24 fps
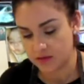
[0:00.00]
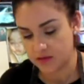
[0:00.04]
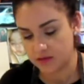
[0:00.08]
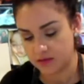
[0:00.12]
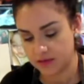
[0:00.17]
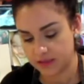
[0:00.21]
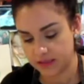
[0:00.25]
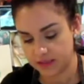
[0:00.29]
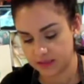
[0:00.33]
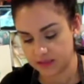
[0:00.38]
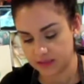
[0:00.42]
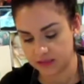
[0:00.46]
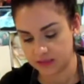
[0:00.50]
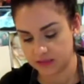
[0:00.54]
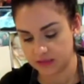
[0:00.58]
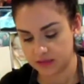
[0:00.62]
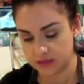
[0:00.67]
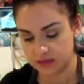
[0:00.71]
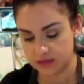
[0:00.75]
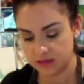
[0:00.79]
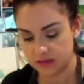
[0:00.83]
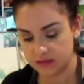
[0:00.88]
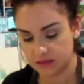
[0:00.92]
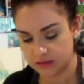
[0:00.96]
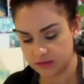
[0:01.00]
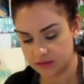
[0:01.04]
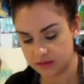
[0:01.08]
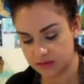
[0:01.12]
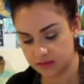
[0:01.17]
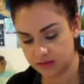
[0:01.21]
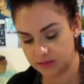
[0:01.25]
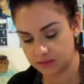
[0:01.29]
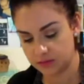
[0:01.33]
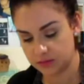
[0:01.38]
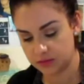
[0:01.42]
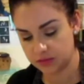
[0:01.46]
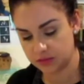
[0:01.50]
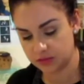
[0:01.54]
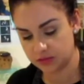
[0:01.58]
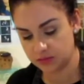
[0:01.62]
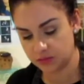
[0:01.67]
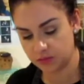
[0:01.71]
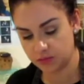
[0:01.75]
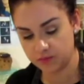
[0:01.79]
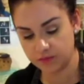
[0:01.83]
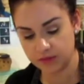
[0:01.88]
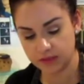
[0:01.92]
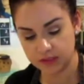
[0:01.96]
Alright, just
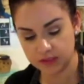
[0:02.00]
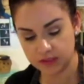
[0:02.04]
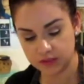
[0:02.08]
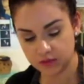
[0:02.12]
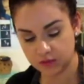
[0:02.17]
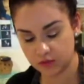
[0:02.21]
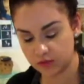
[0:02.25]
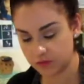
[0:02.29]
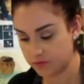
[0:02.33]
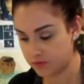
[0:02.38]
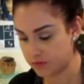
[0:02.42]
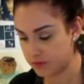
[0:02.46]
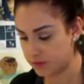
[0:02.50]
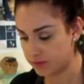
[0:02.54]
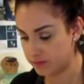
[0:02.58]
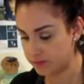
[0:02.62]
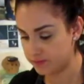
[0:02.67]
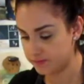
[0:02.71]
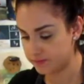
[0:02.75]
move this over.